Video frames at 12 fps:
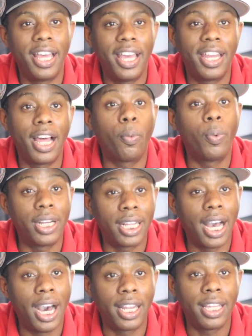and I went and
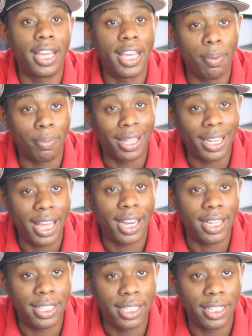got it, and I'm glad
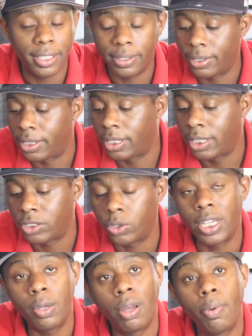I did. So
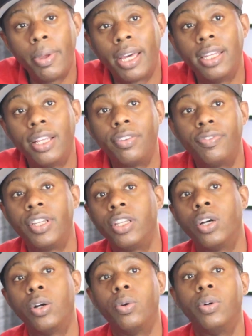anyway, I'm gonna make another
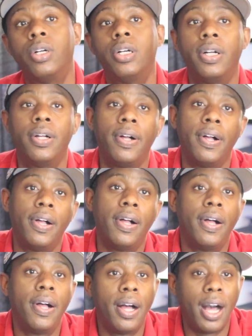video
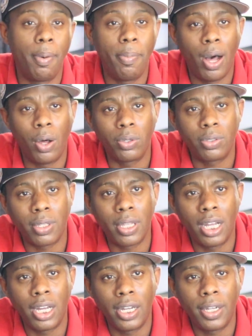about
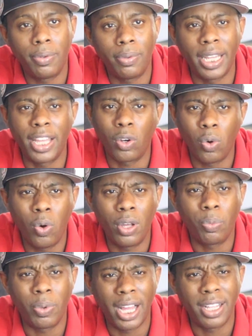later
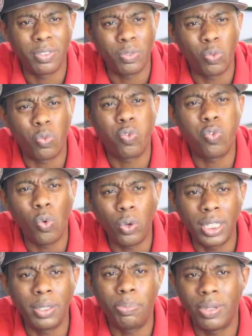on when I
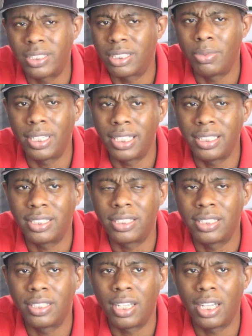fully put some of these